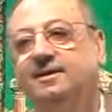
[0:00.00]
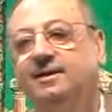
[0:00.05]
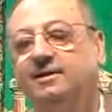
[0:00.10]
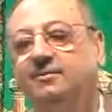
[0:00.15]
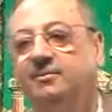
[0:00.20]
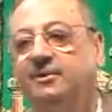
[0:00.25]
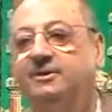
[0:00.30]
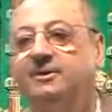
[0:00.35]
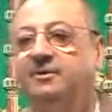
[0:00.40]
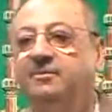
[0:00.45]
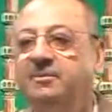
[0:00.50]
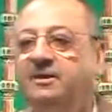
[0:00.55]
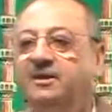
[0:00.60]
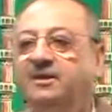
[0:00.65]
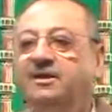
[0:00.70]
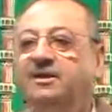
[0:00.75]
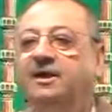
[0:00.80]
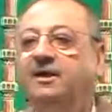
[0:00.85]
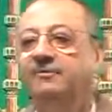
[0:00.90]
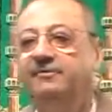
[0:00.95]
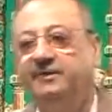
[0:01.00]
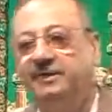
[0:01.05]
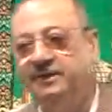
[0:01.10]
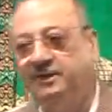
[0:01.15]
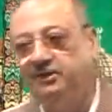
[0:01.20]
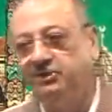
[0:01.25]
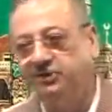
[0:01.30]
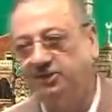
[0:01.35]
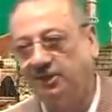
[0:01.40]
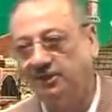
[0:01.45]
But the meaning of
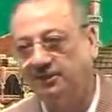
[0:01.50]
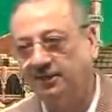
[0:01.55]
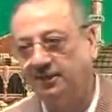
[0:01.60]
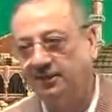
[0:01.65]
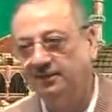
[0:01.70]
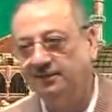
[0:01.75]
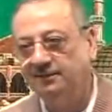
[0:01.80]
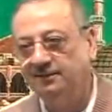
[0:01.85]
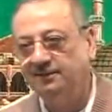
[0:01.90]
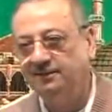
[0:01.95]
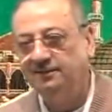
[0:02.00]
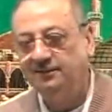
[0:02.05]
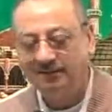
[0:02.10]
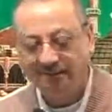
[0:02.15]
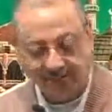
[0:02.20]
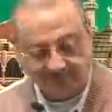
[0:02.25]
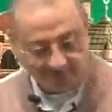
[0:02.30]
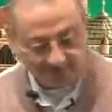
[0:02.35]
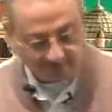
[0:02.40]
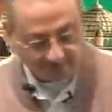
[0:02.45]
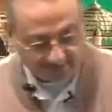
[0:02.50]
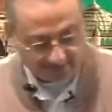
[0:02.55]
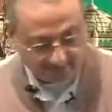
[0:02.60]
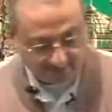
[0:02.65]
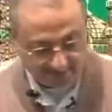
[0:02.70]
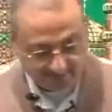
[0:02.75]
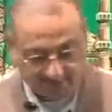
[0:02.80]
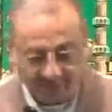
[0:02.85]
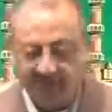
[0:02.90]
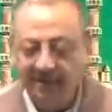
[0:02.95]
ishatan
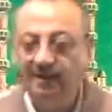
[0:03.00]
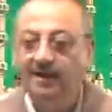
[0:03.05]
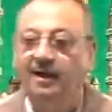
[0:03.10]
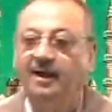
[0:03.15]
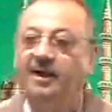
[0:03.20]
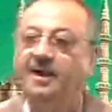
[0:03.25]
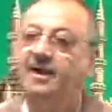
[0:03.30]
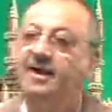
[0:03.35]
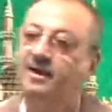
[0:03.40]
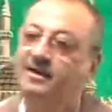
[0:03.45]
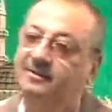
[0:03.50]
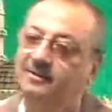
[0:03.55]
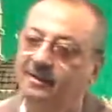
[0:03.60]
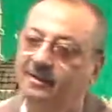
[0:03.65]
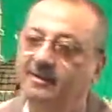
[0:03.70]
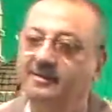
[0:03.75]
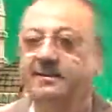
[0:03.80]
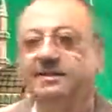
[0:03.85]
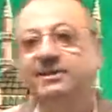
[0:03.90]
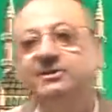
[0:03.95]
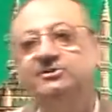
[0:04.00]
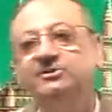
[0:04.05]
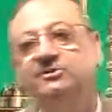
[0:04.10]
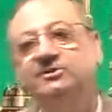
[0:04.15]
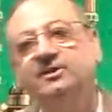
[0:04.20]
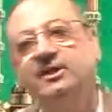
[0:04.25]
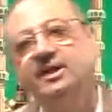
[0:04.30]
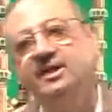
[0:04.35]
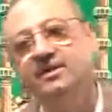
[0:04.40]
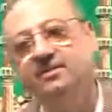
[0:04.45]
and hayatan is
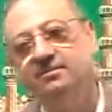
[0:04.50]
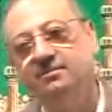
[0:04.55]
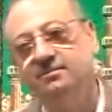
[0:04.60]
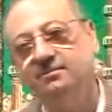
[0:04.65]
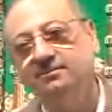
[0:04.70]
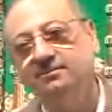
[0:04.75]
same.